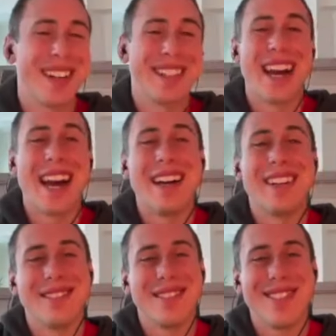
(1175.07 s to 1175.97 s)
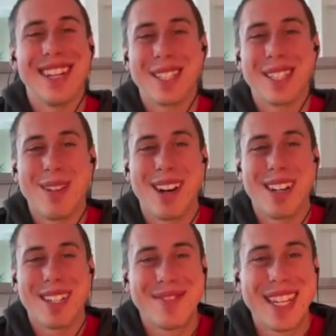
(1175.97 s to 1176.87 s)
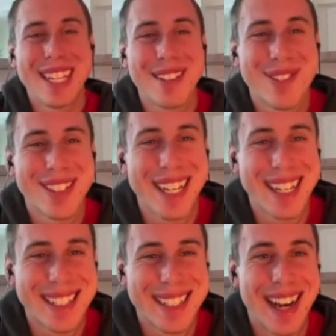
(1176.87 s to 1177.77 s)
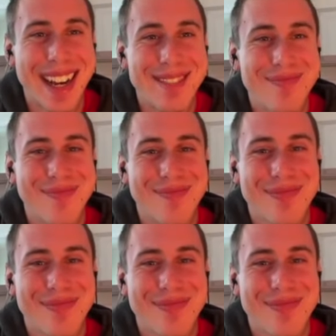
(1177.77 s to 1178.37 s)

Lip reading: what a great chat, Ray. This has been awesome. Thank you for taking the time.